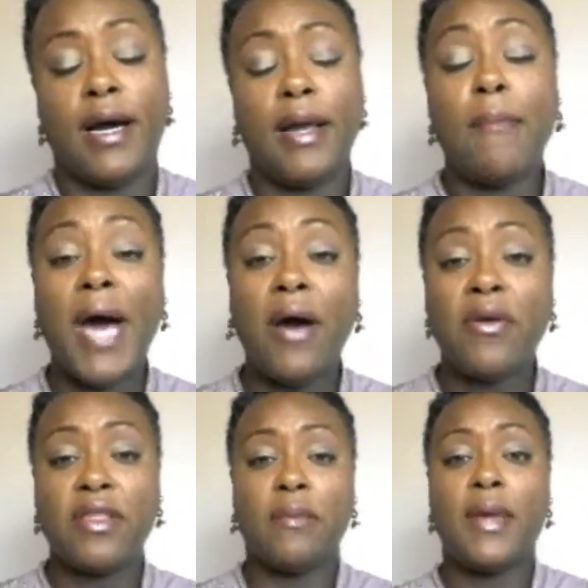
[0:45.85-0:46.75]

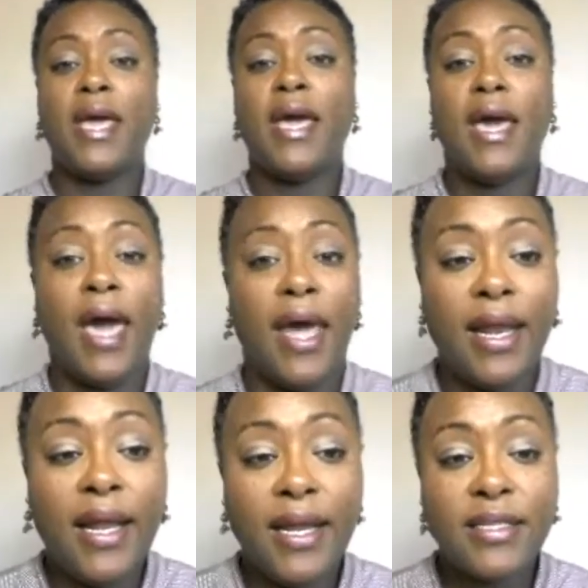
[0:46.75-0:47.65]
empower them. And
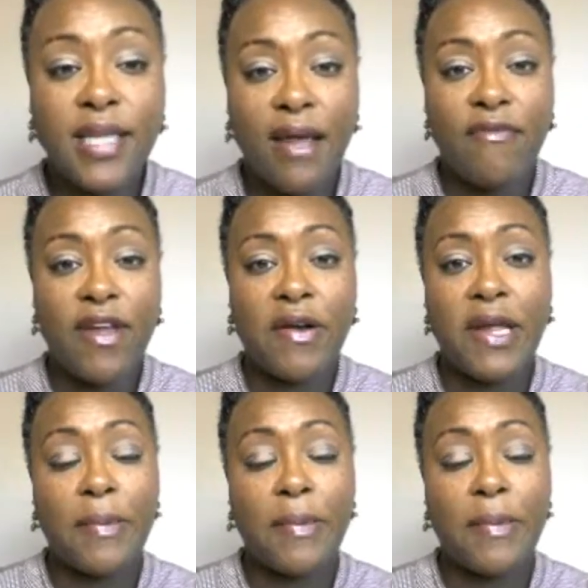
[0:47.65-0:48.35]
it is a very